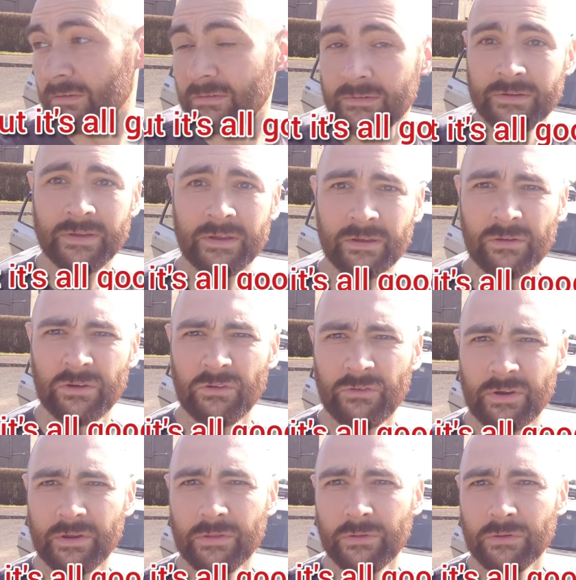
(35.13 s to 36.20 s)
I'm going to
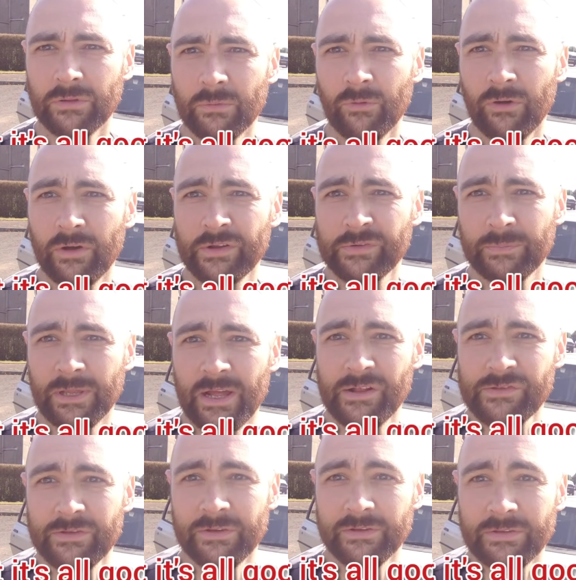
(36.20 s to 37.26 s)
run it through the water
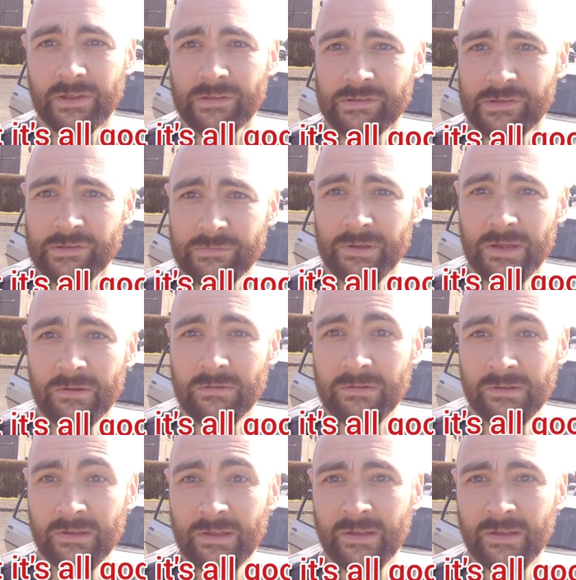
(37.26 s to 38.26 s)
splashed and it Duns as well.